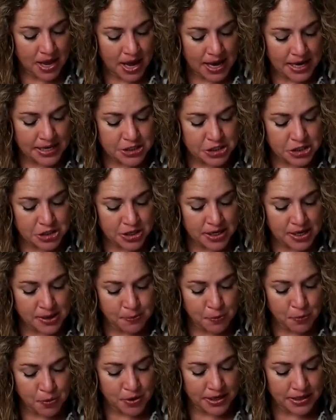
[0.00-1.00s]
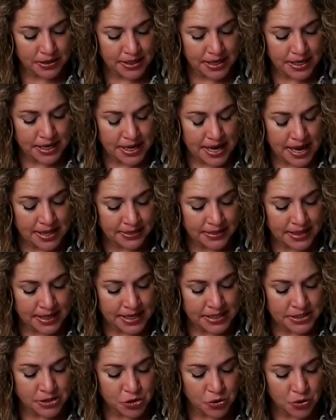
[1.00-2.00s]
I stood up quickly and
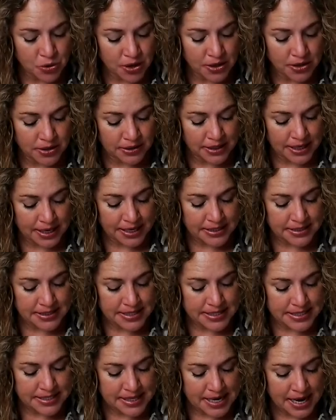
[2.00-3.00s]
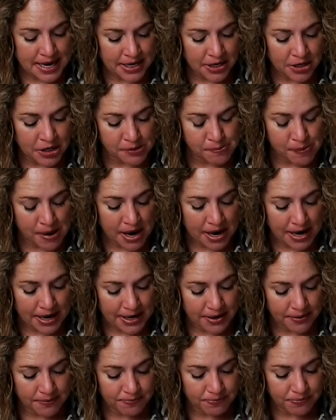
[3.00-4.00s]
leaned toward Glenn to say goodbye.